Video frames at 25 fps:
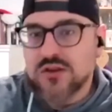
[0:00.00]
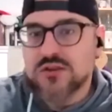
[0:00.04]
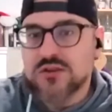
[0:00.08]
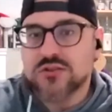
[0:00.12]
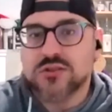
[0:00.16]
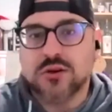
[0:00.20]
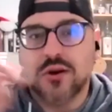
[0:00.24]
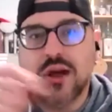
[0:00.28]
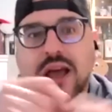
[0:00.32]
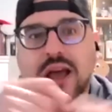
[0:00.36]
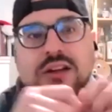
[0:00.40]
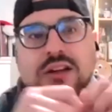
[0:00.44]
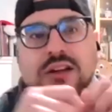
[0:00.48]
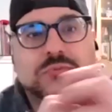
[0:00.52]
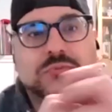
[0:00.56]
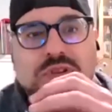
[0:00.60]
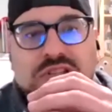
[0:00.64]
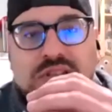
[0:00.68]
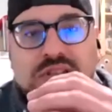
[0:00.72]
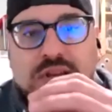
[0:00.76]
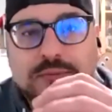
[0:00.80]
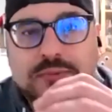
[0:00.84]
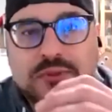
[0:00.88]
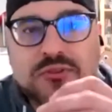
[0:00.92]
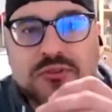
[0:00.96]
So, as
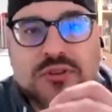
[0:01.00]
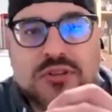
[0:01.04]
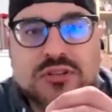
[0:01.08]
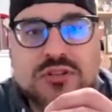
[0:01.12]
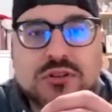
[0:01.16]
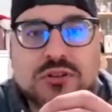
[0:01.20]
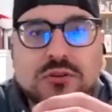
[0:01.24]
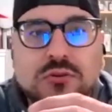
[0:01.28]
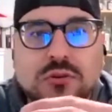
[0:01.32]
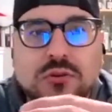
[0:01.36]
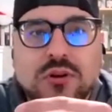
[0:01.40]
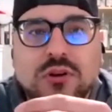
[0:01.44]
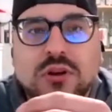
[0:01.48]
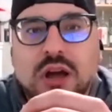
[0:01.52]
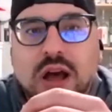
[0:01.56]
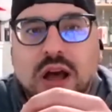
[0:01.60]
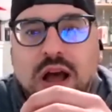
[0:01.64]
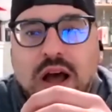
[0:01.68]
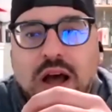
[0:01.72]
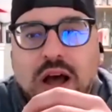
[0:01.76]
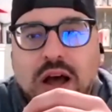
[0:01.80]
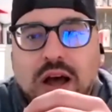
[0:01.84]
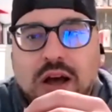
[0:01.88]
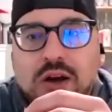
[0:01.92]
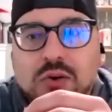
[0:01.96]
we typically do,
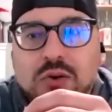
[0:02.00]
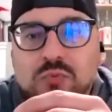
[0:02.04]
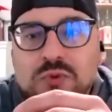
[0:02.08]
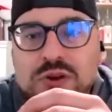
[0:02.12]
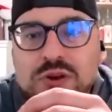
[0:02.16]
uh,